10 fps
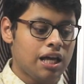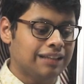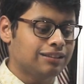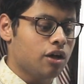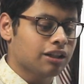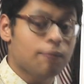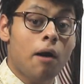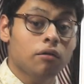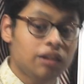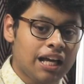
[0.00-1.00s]
he has
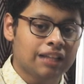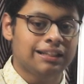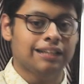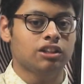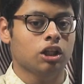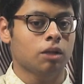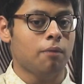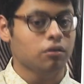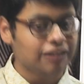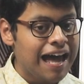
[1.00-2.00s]
talked about this, he has
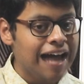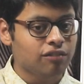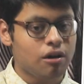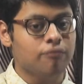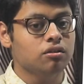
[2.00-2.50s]
talked about that.